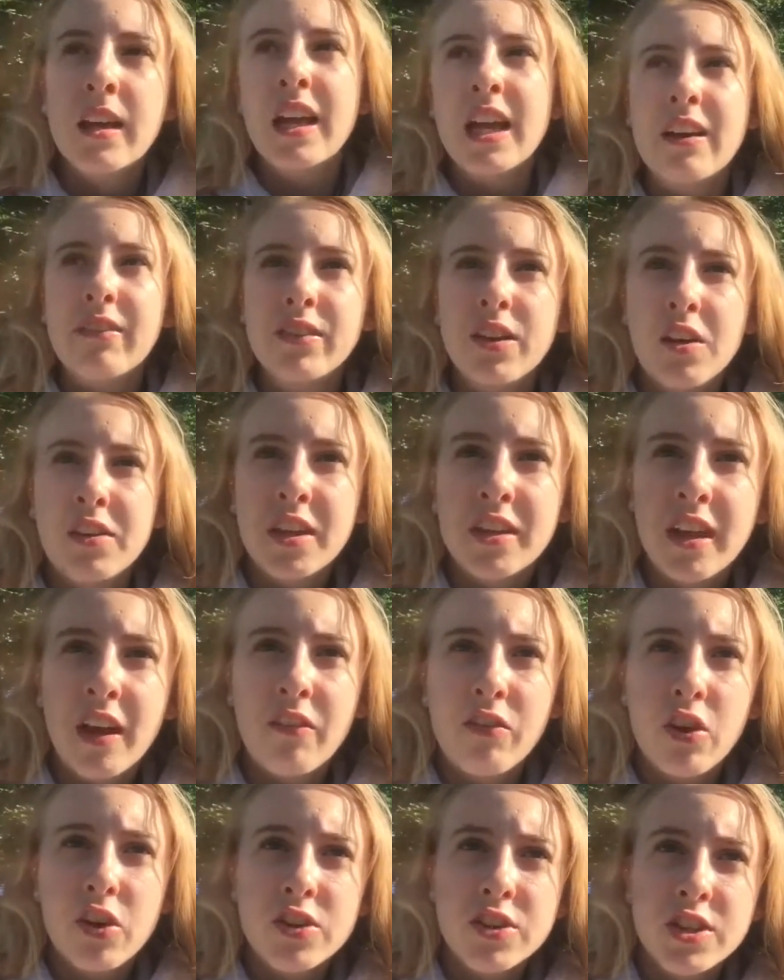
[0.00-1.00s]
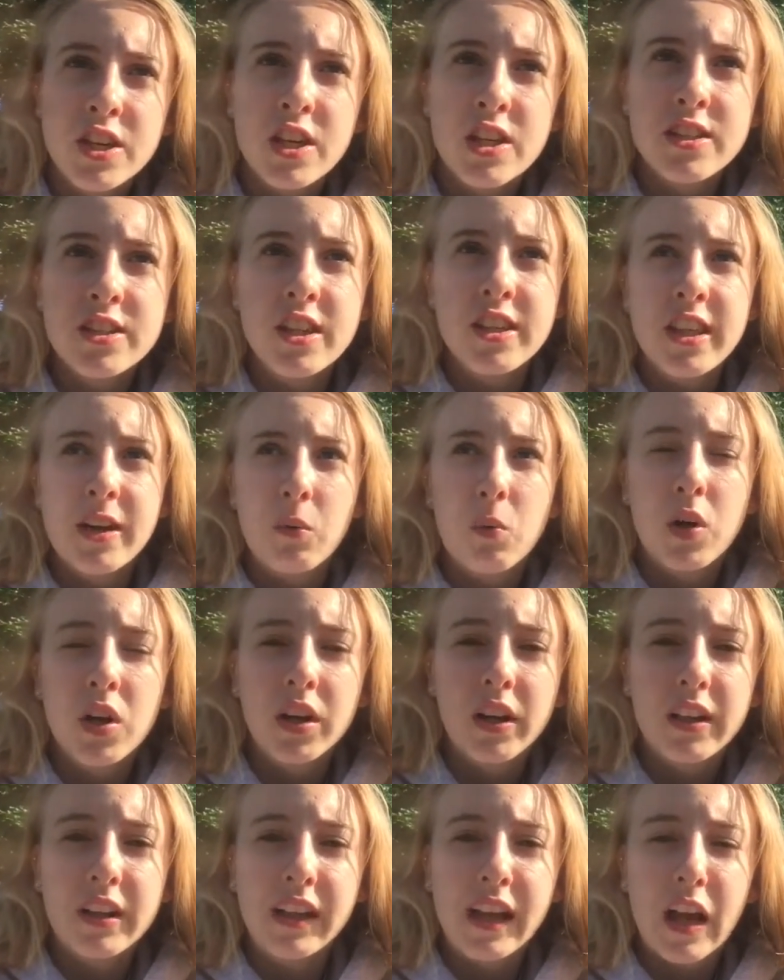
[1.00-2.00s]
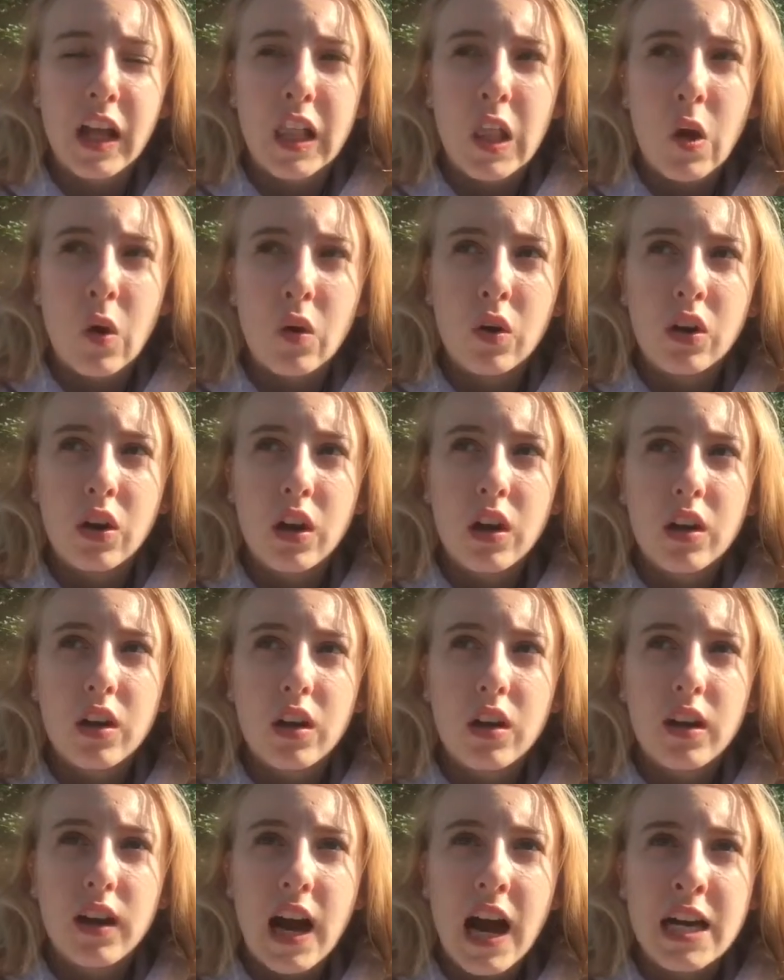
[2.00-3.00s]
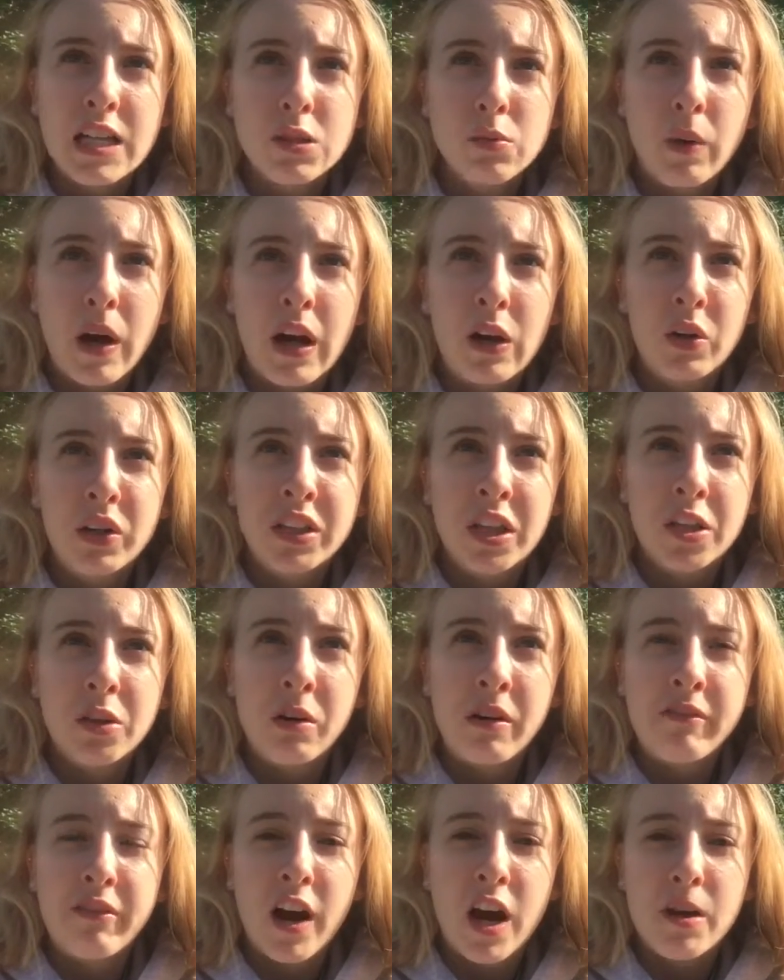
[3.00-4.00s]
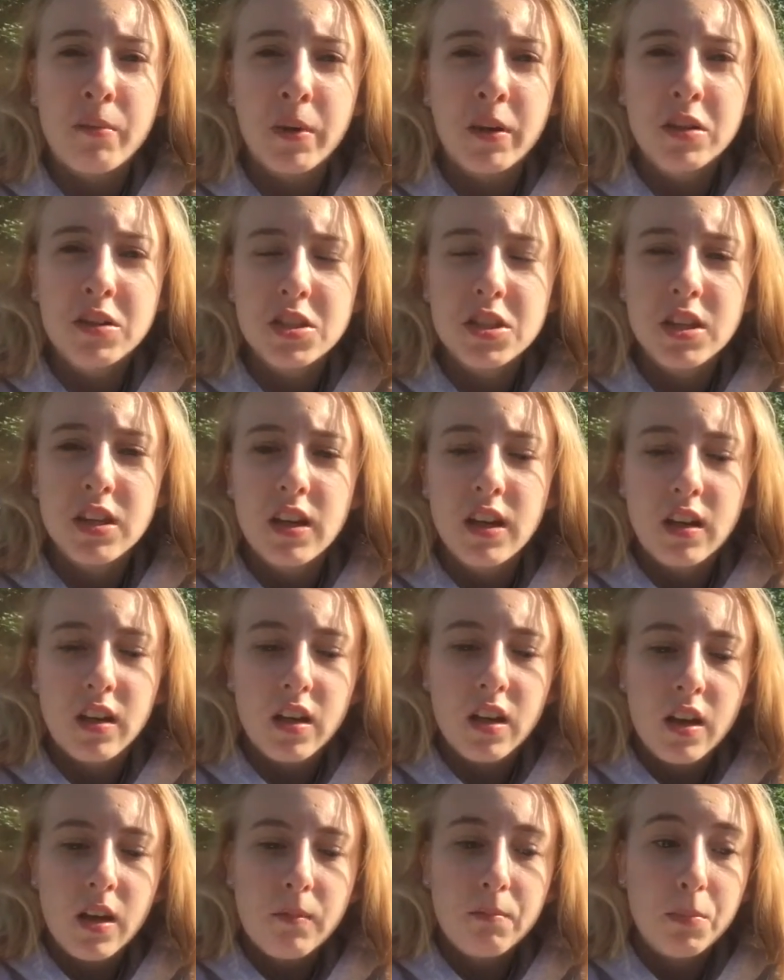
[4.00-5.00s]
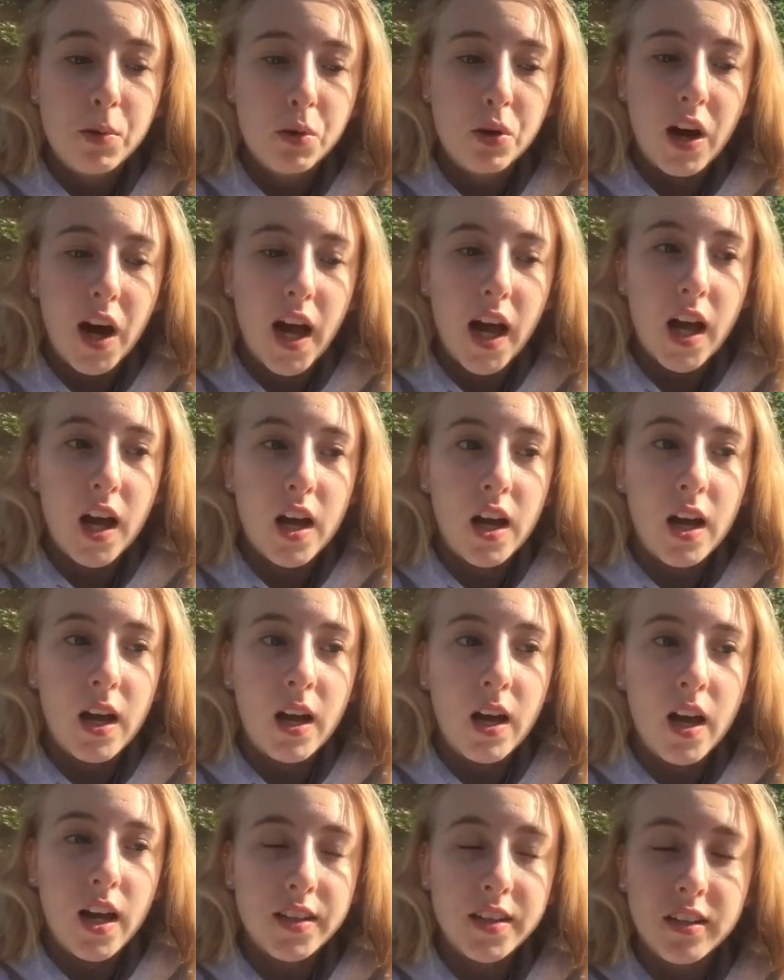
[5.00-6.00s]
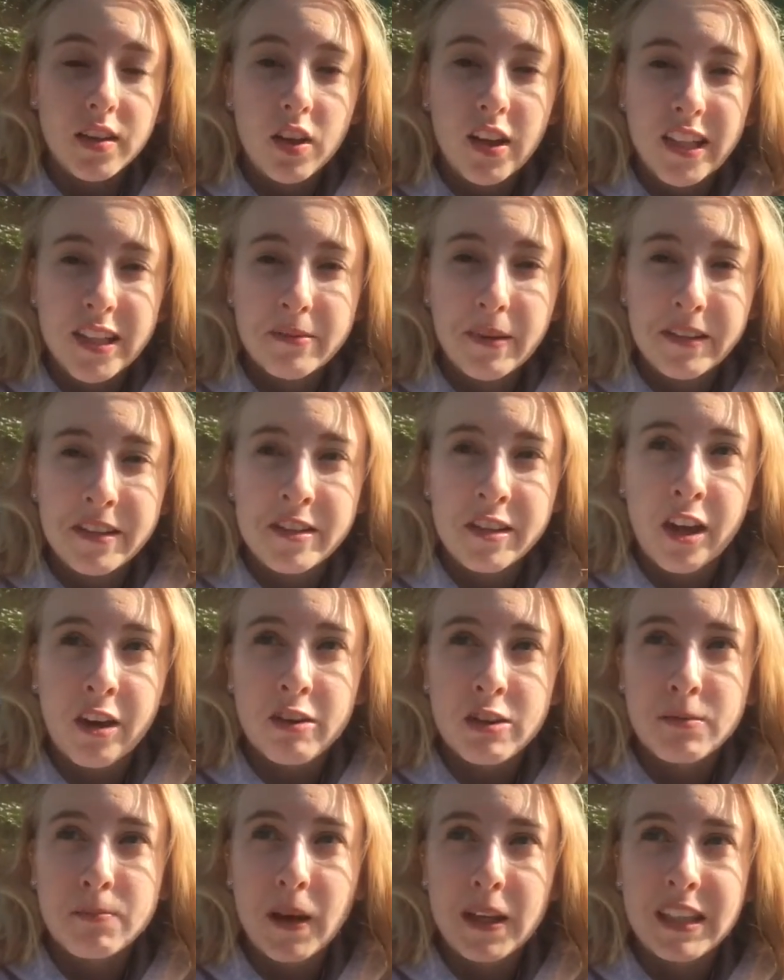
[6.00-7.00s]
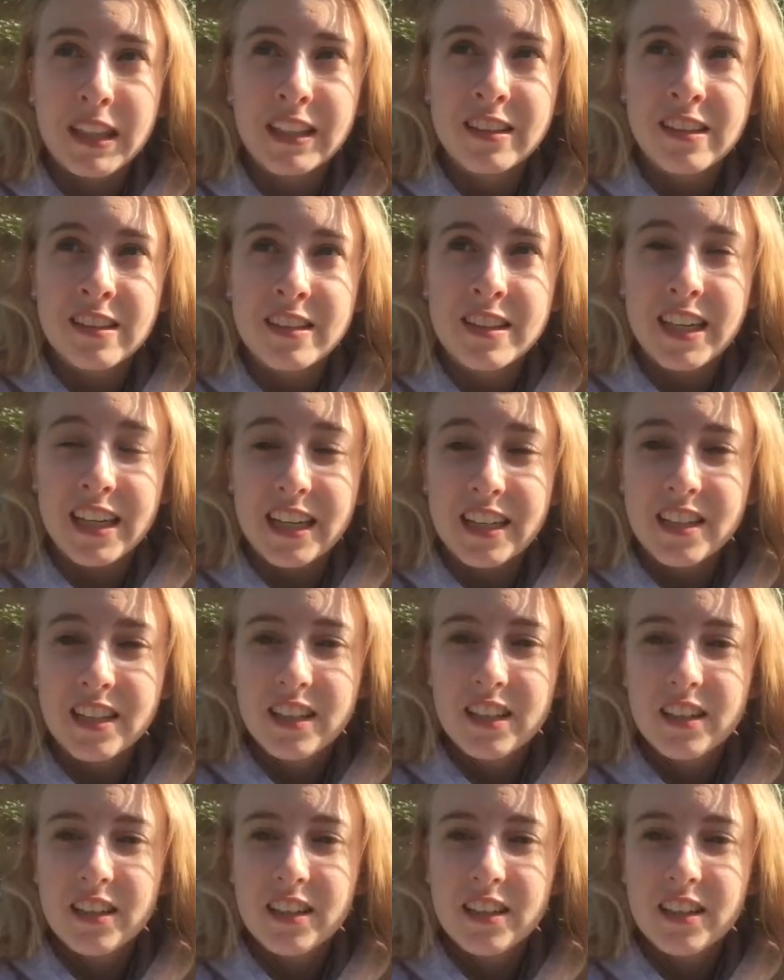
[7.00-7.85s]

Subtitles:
Even though I did have concerns that they weren't going to get along as well in a new environment, but I did not expect it to go as badly as it did.